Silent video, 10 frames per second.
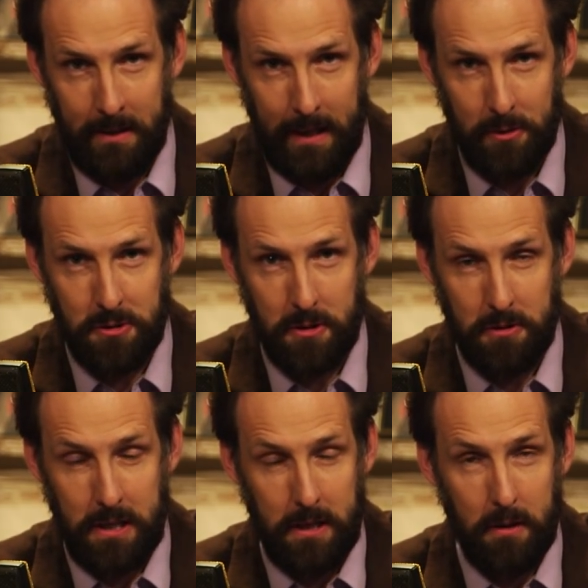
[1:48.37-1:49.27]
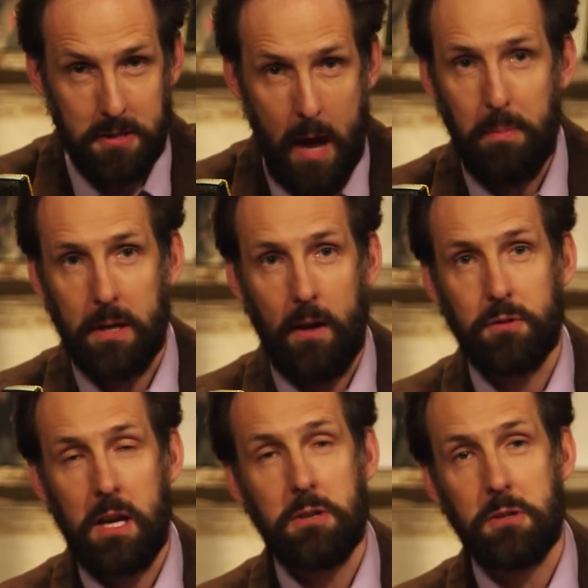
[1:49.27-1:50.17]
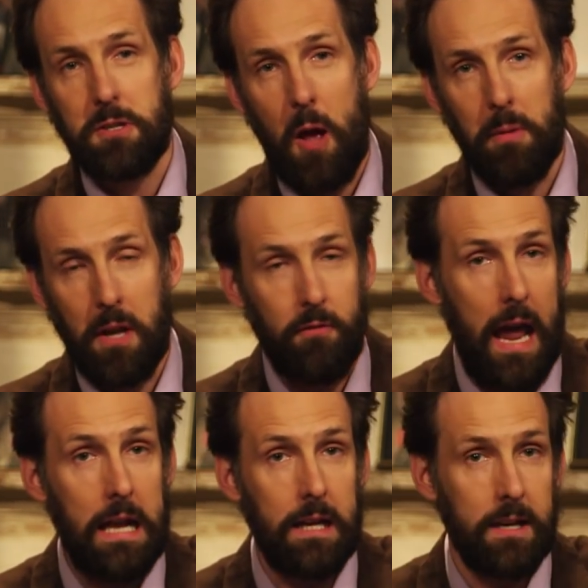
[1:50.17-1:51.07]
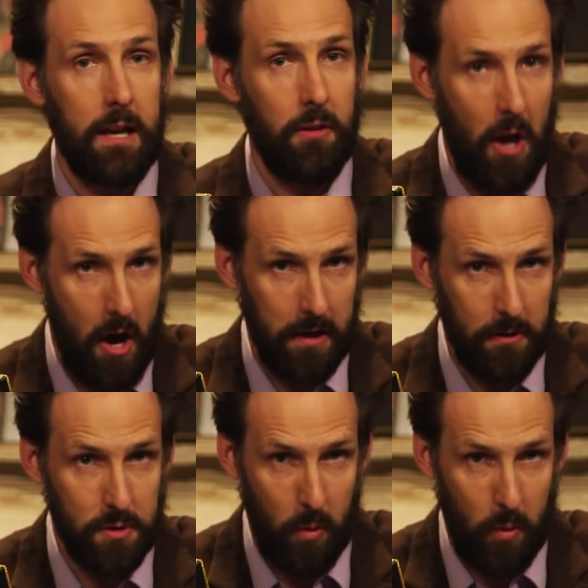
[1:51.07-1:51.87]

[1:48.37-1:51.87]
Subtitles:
It's the topic of today's installment of Alienating the Audience,